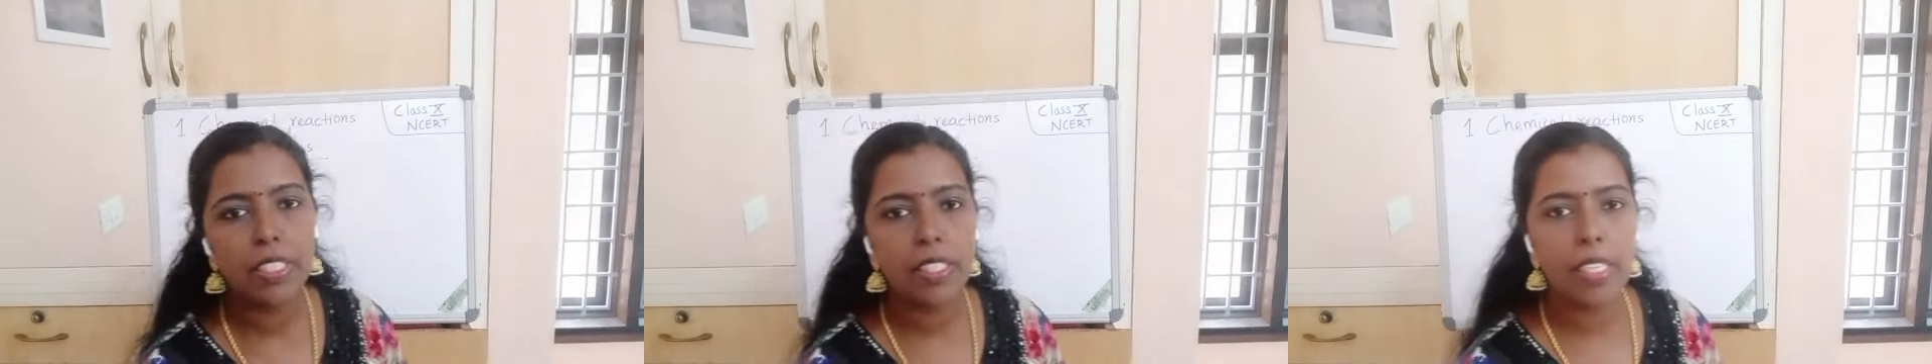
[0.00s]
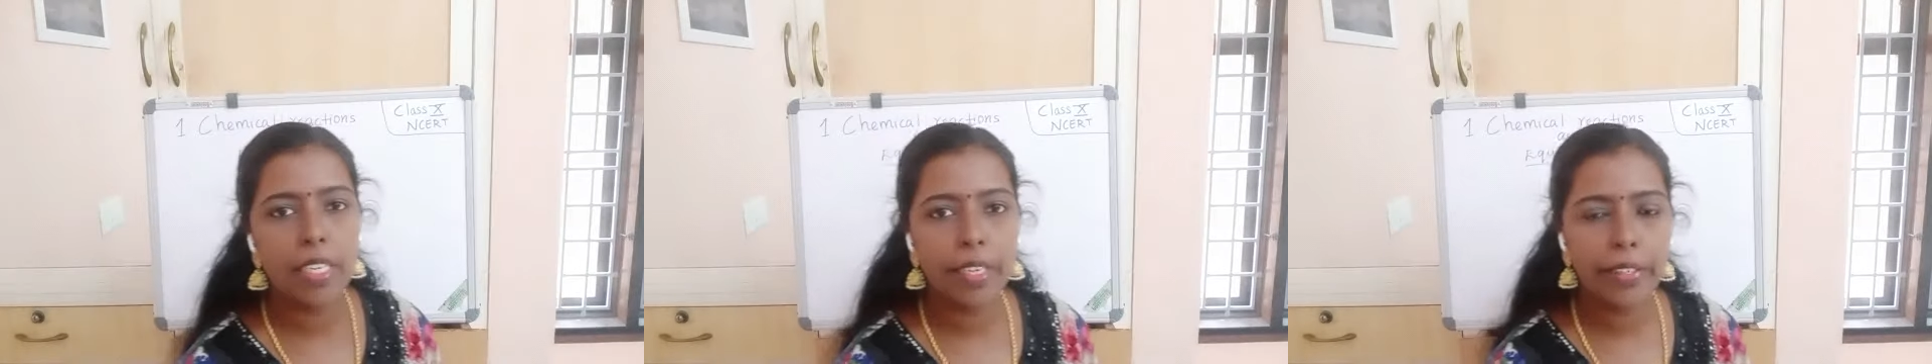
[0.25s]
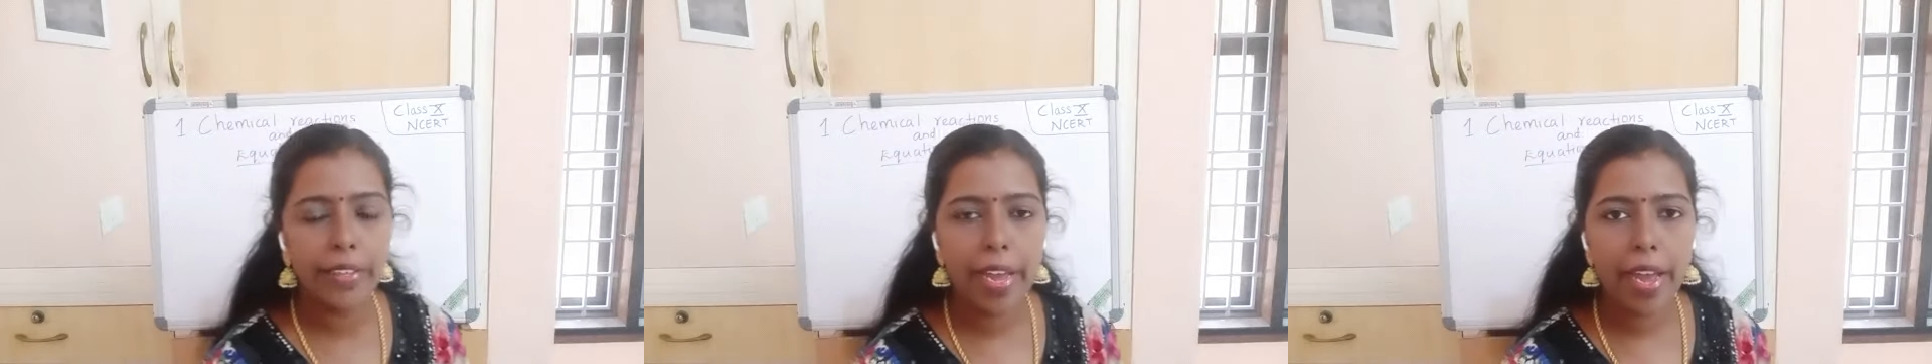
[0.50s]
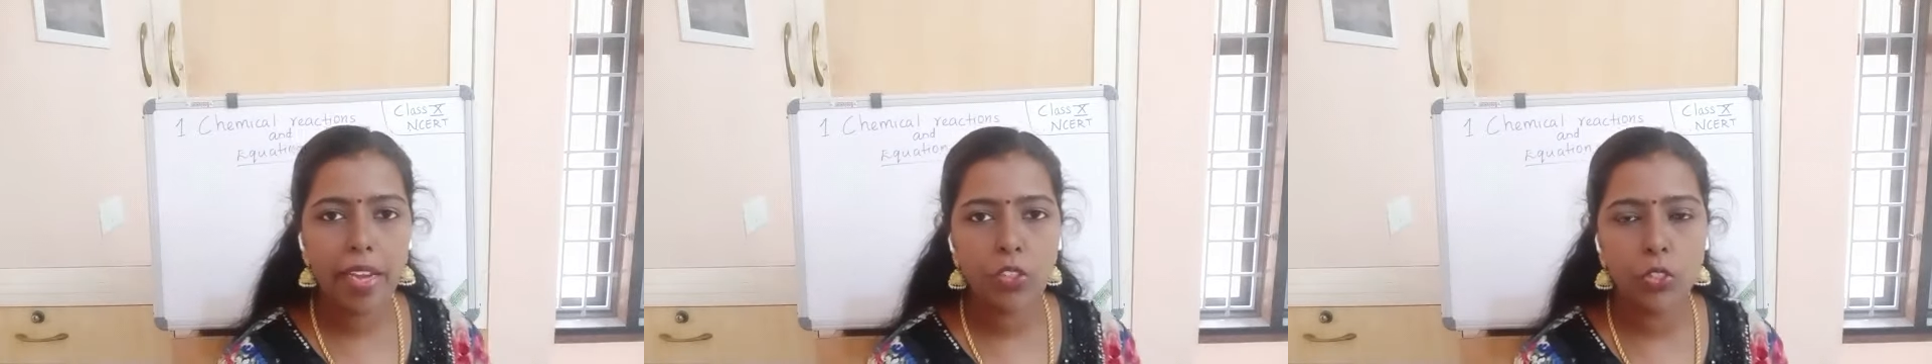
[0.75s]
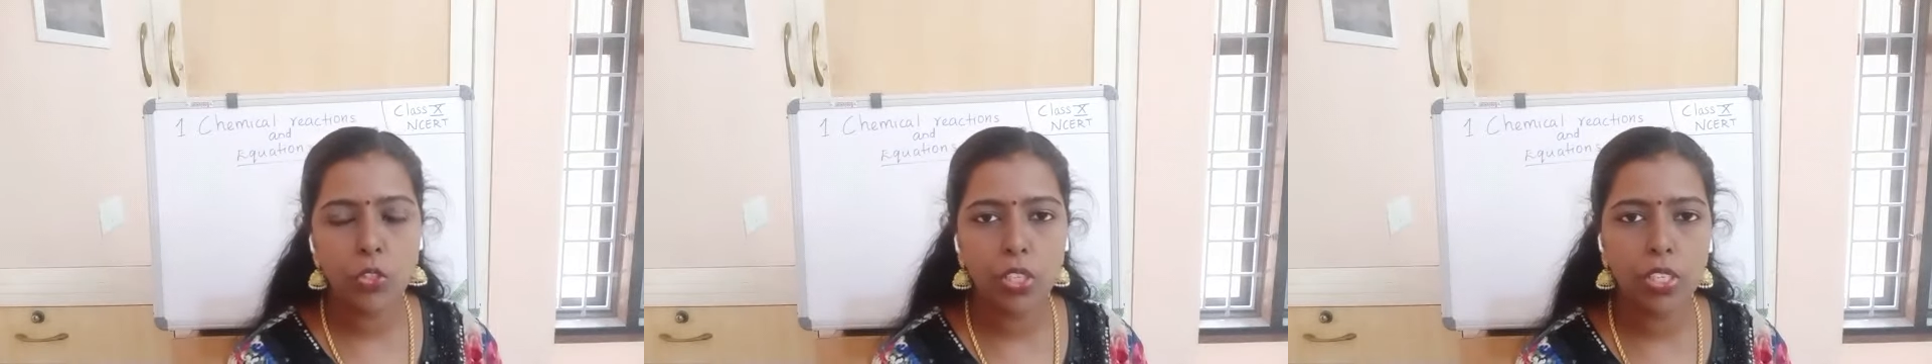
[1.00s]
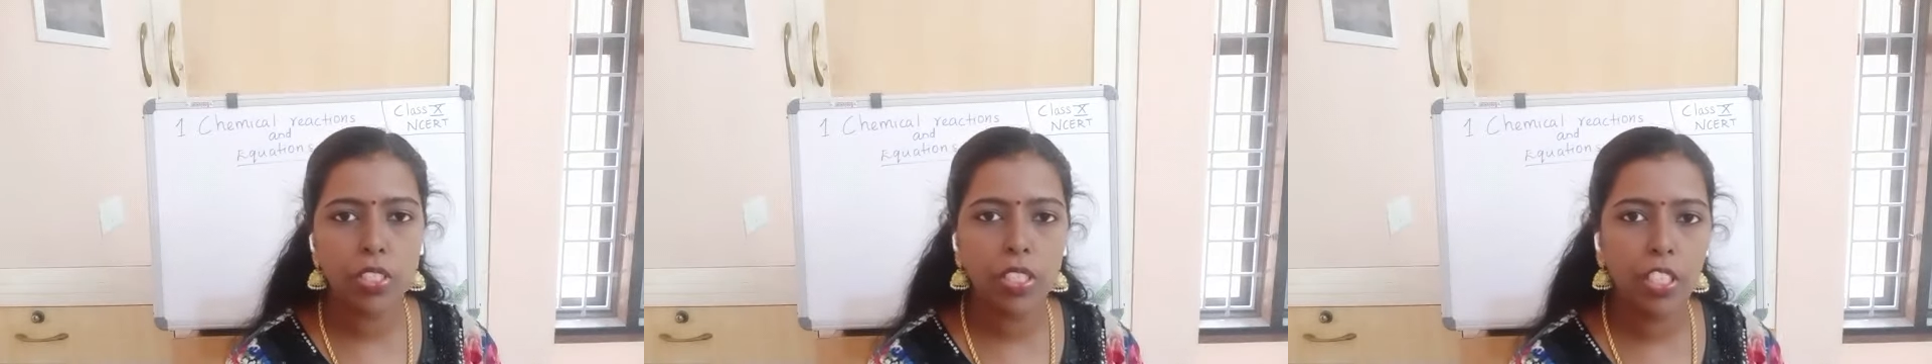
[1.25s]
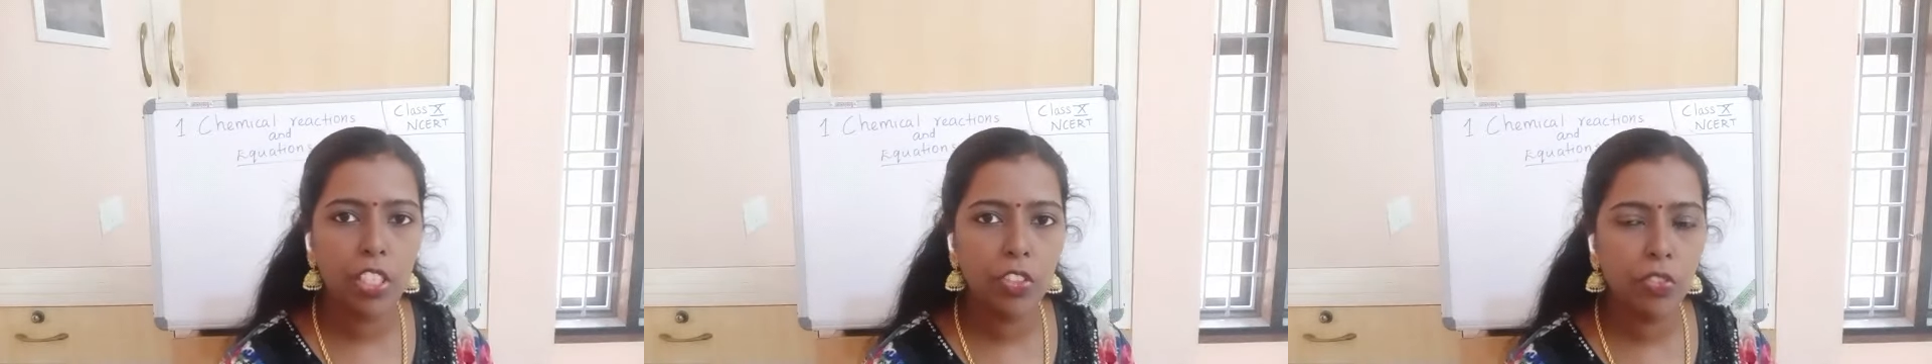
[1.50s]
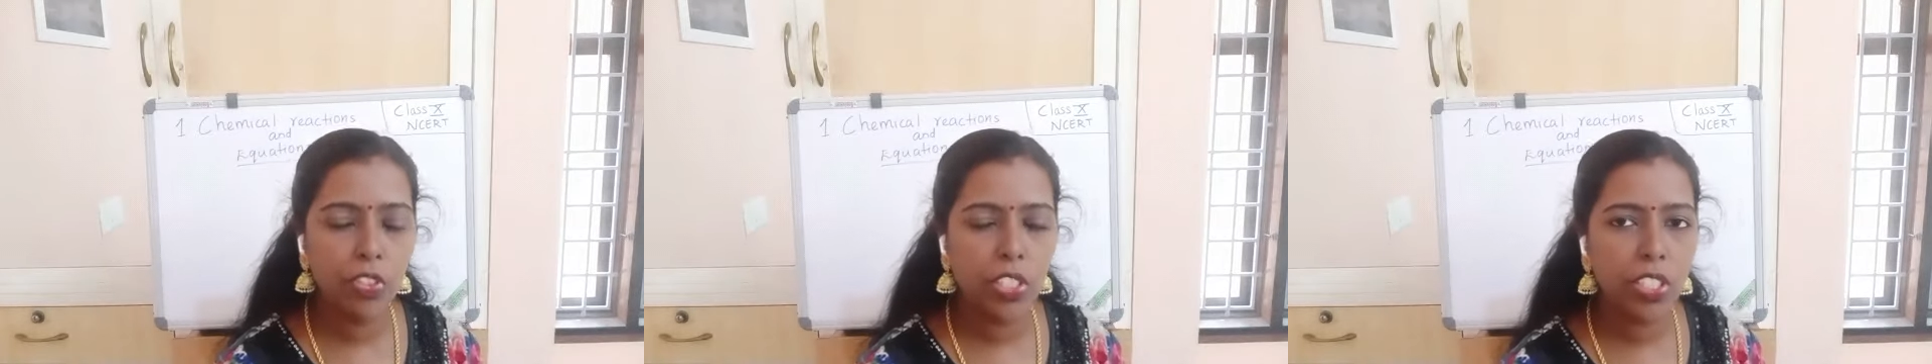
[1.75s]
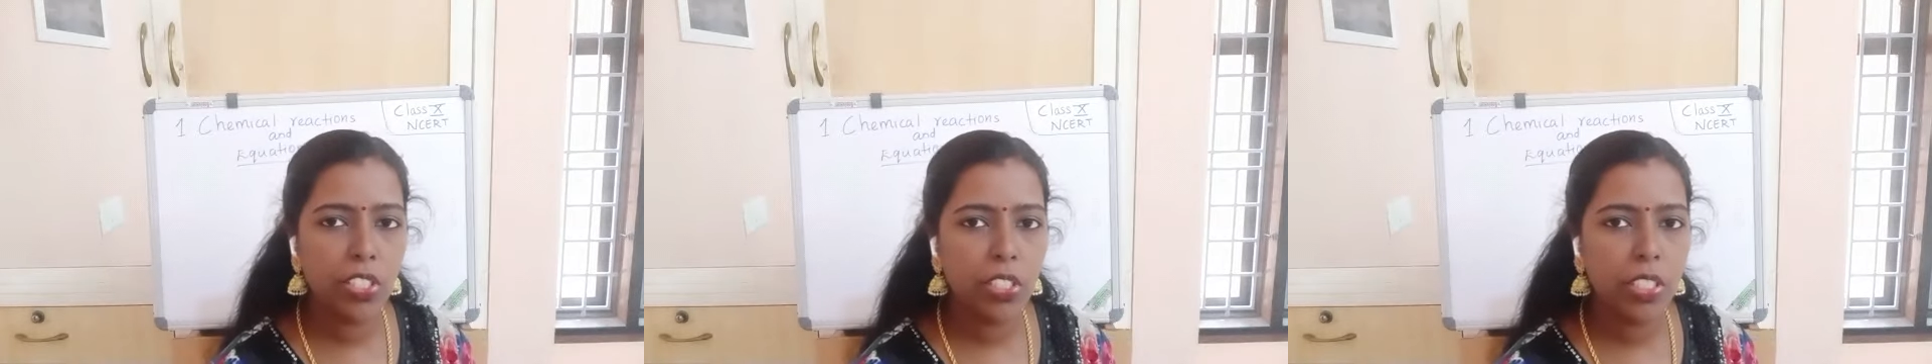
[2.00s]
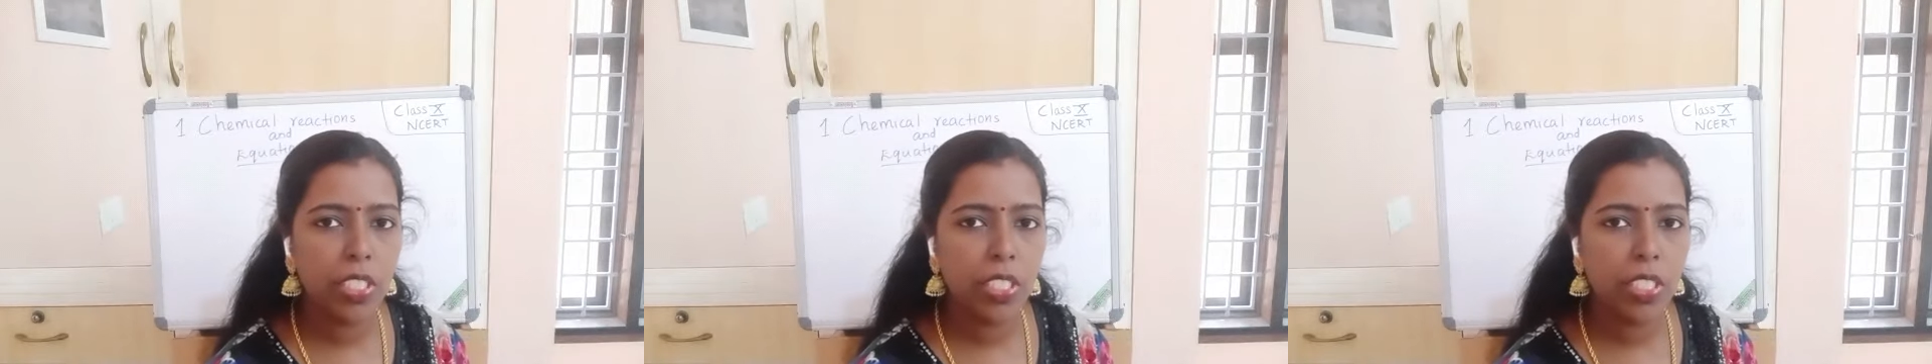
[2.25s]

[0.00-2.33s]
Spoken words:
is a reaction in which